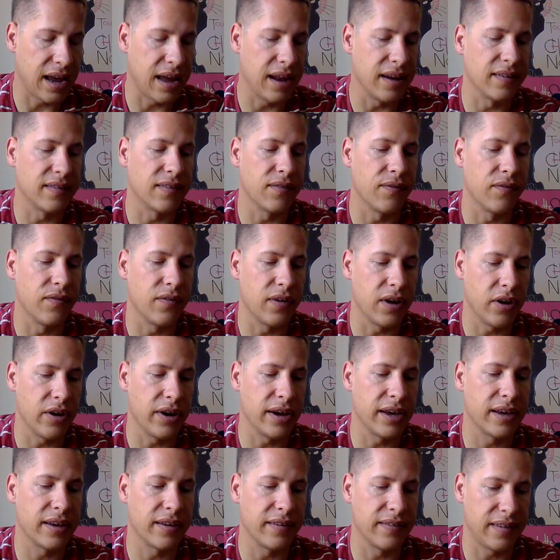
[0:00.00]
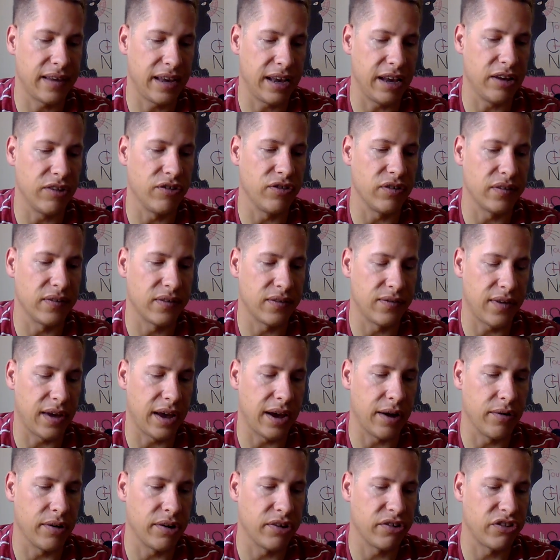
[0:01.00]
and it's a very contagious
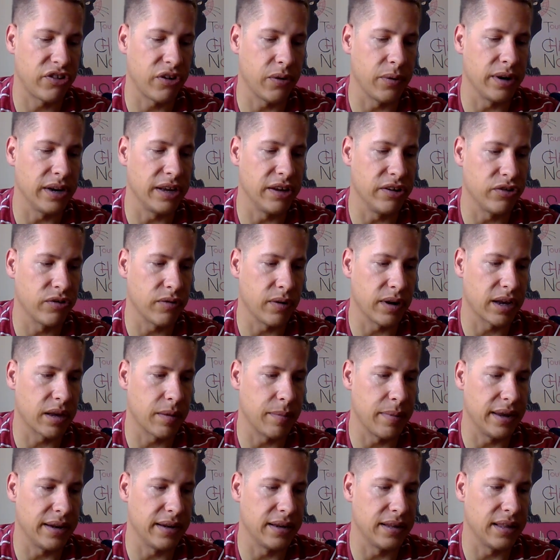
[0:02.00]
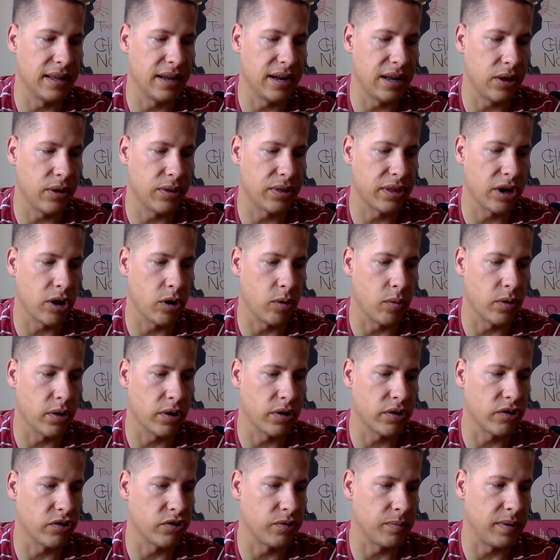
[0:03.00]
virus, so it is recommended that healthcare
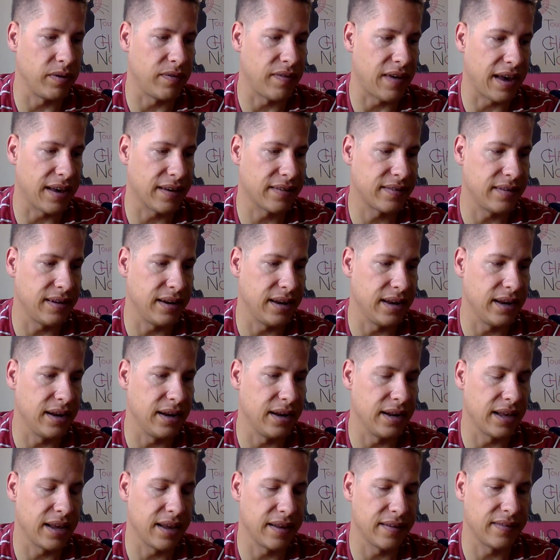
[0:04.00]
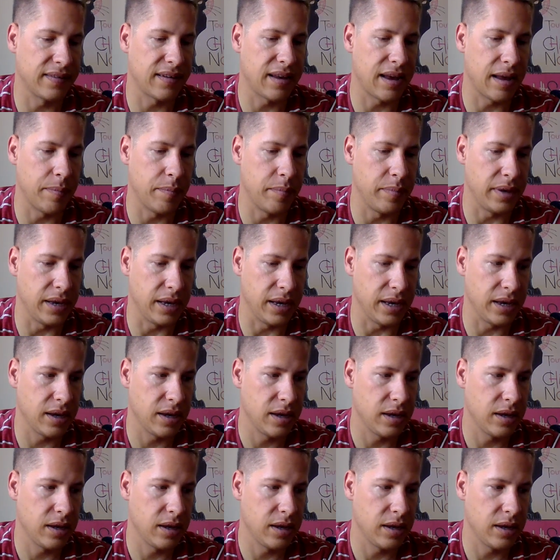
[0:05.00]
workers be vaccinated against Hep B.